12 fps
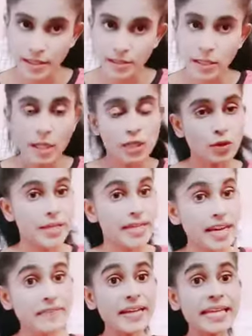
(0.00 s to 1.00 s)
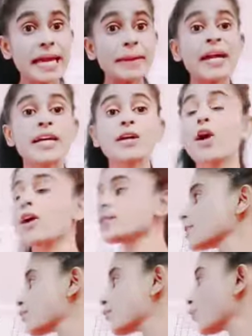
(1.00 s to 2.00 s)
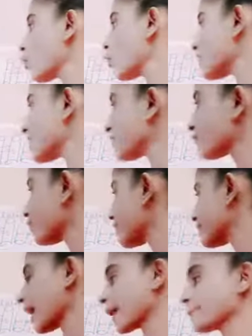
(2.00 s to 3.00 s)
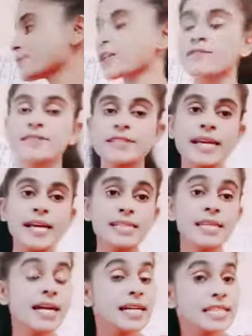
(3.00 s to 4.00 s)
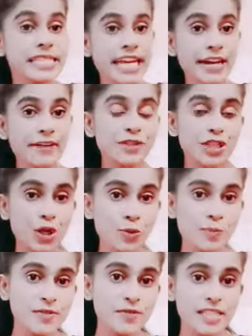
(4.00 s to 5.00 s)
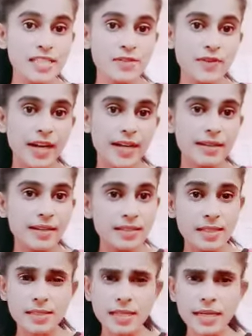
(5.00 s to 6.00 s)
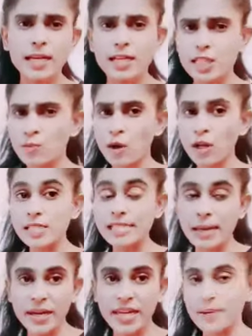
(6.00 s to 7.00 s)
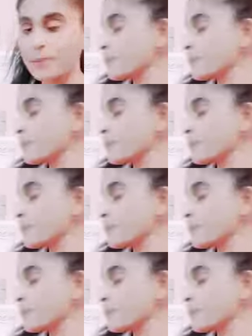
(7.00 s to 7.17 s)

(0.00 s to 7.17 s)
So here we came across the 4 different types of cells. Sieve tubes. First one. Just a small summary.